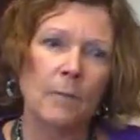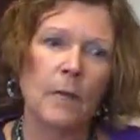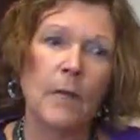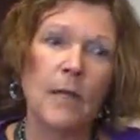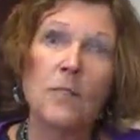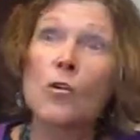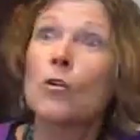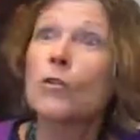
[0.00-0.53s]

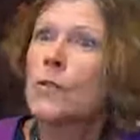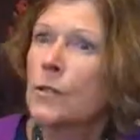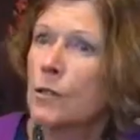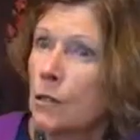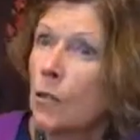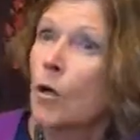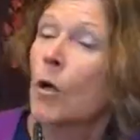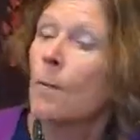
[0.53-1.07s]
because
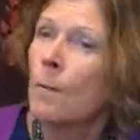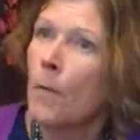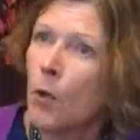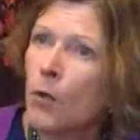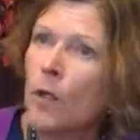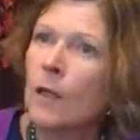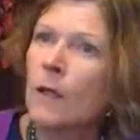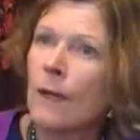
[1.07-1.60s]
her
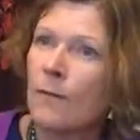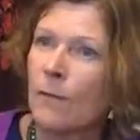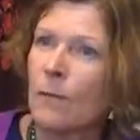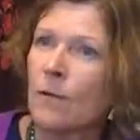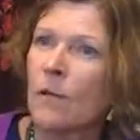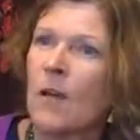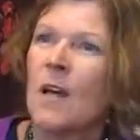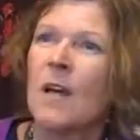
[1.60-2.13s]
ammonia
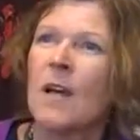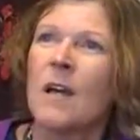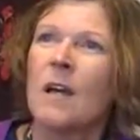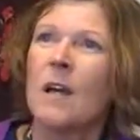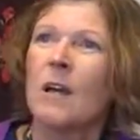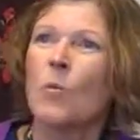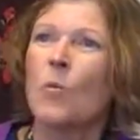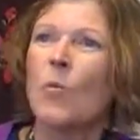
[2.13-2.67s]
level
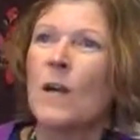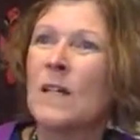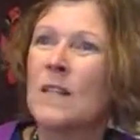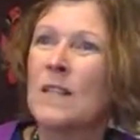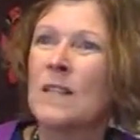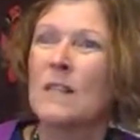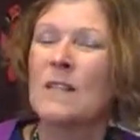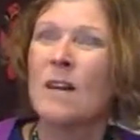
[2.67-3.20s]

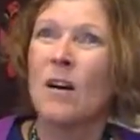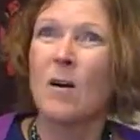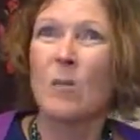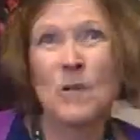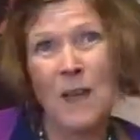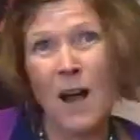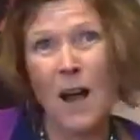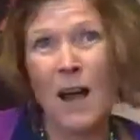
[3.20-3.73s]
was
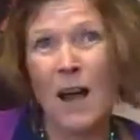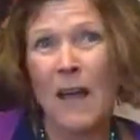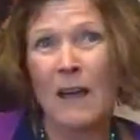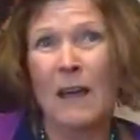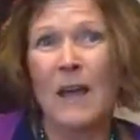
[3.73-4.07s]
always high.